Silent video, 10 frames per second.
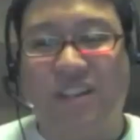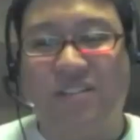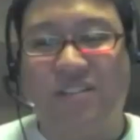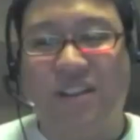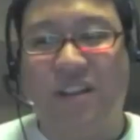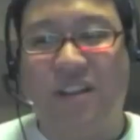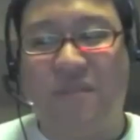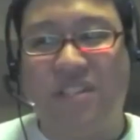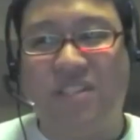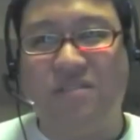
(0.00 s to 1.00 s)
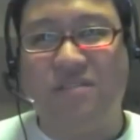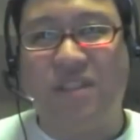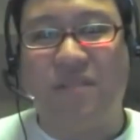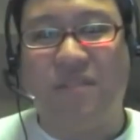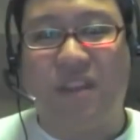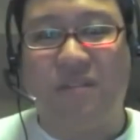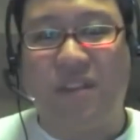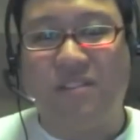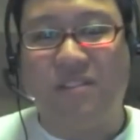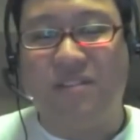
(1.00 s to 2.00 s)
there's got to be something
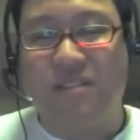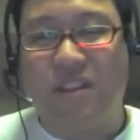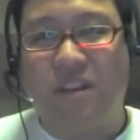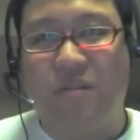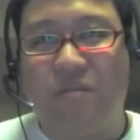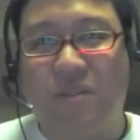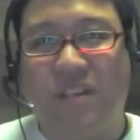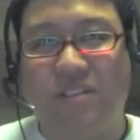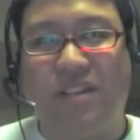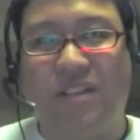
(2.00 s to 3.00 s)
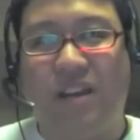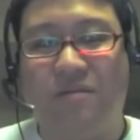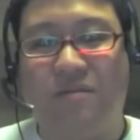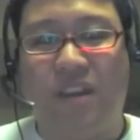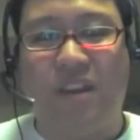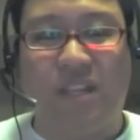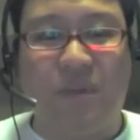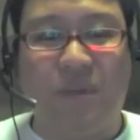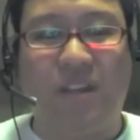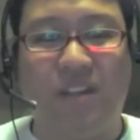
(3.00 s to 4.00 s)
that, you know, is outside of the
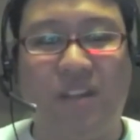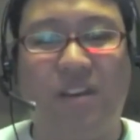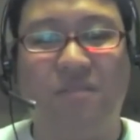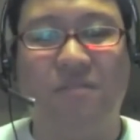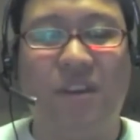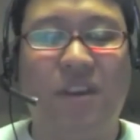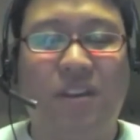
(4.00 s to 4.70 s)
expected of,